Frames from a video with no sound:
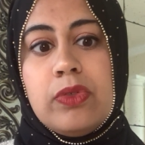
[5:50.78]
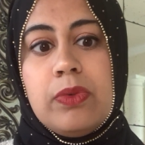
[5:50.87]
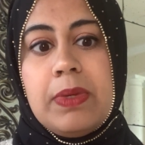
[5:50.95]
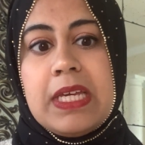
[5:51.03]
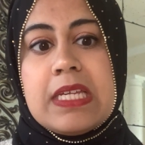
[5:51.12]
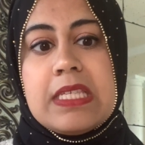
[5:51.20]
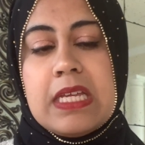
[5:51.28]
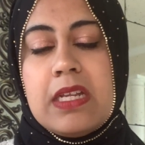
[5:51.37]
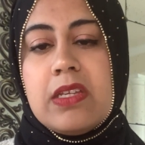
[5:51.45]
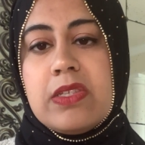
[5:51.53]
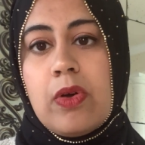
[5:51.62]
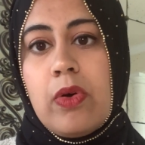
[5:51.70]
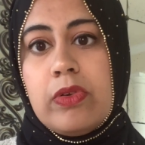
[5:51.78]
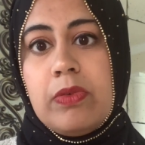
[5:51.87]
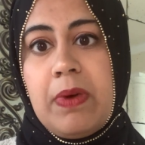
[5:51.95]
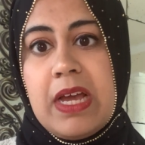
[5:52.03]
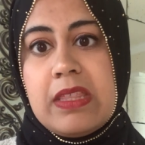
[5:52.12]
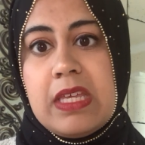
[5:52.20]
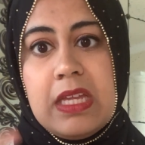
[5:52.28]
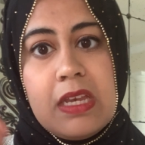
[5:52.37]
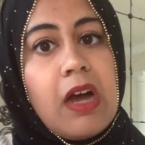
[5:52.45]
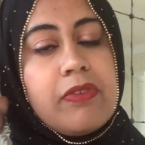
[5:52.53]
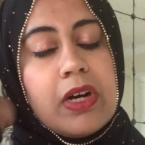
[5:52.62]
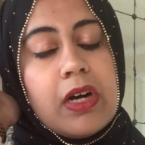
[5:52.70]
because it is owned by the
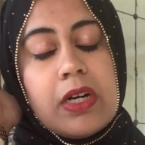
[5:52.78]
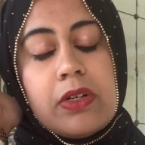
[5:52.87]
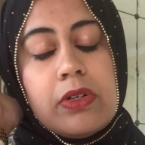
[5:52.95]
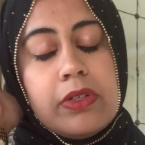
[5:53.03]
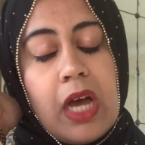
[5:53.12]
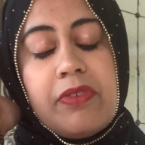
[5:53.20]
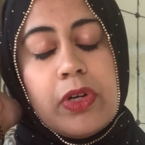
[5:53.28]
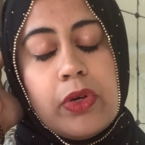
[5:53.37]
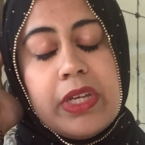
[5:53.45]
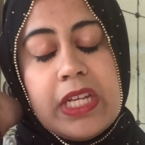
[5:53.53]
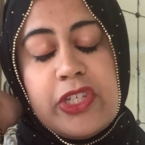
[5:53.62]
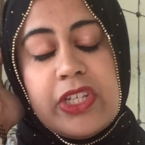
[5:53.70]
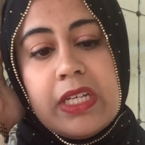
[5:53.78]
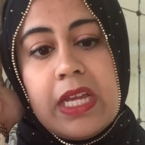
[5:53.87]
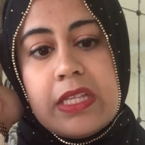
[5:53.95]
Navajo Nation,